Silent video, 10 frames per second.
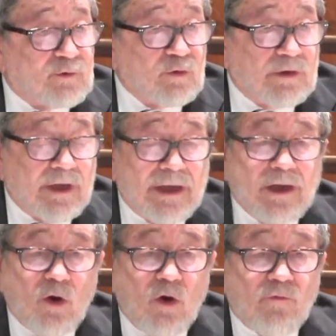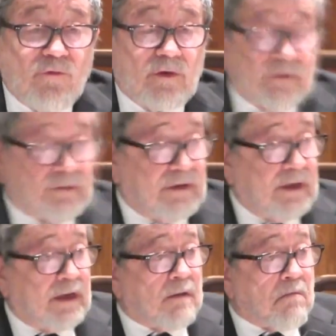today offers
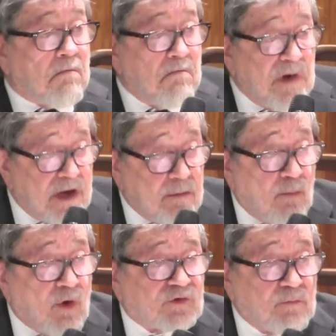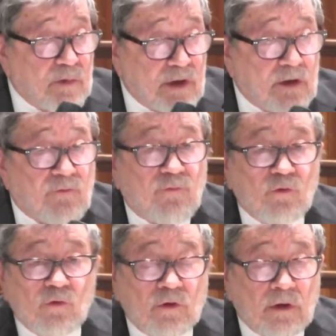the mean, most
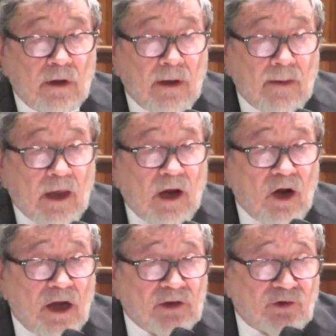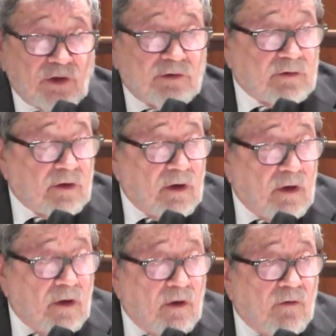meaningful content
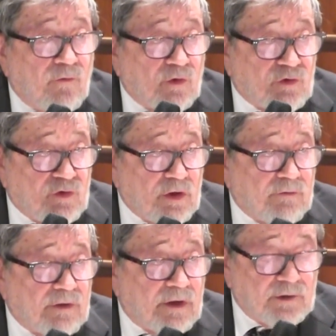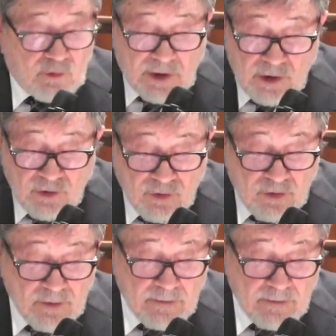for children education.